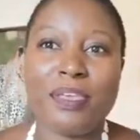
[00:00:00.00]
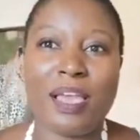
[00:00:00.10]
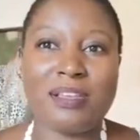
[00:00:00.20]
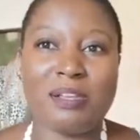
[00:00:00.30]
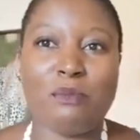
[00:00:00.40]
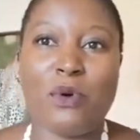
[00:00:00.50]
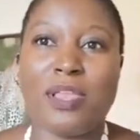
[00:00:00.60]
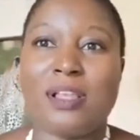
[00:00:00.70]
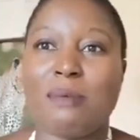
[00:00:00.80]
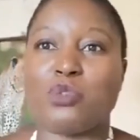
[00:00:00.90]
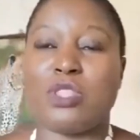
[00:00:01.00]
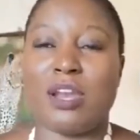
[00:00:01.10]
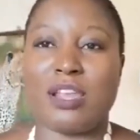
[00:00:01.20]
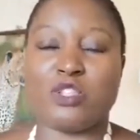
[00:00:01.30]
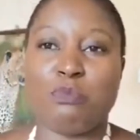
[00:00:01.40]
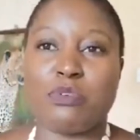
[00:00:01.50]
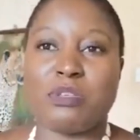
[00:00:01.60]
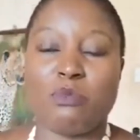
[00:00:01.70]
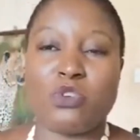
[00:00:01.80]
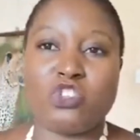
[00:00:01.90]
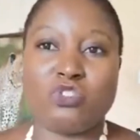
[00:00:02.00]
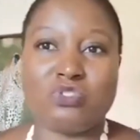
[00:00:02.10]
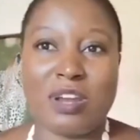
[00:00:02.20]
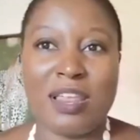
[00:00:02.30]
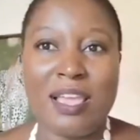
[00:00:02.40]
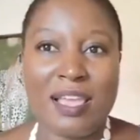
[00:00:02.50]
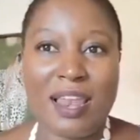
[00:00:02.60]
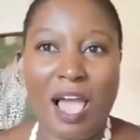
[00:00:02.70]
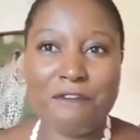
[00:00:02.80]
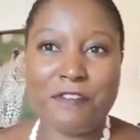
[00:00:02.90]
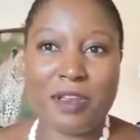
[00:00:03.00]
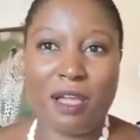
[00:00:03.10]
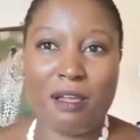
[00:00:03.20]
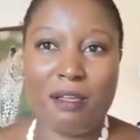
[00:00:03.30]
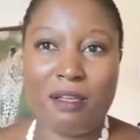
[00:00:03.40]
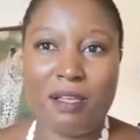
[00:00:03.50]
get more income, so that I can sponsor more children in Africa.